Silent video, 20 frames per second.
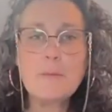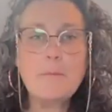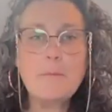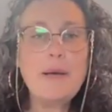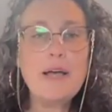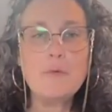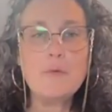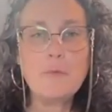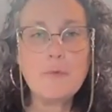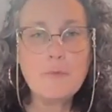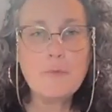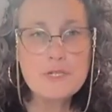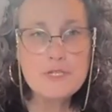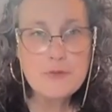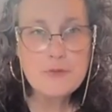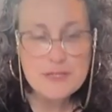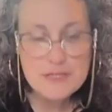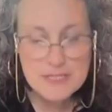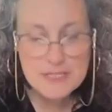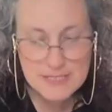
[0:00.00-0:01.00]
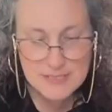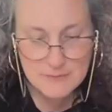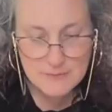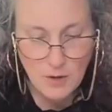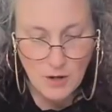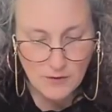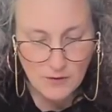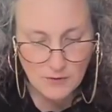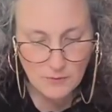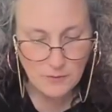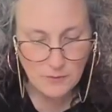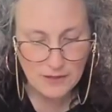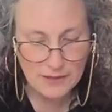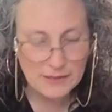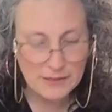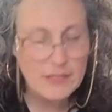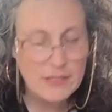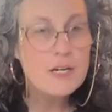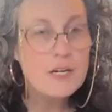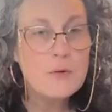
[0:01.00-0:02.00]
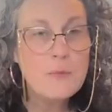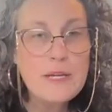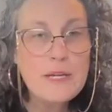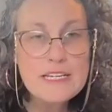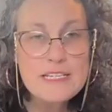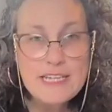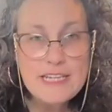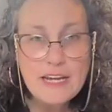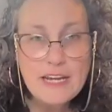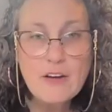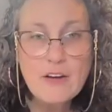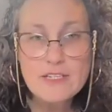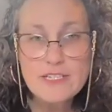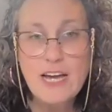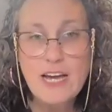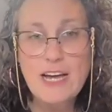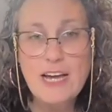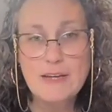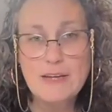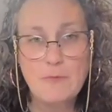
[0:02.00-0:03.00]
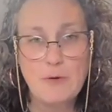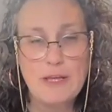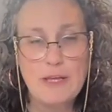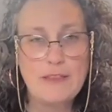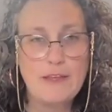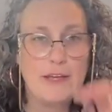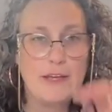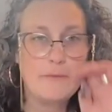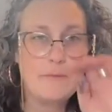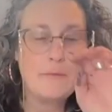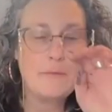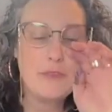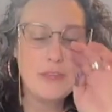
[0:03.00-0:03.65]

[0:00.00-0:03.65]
But when we're doing this smaller one, we can take our time with it.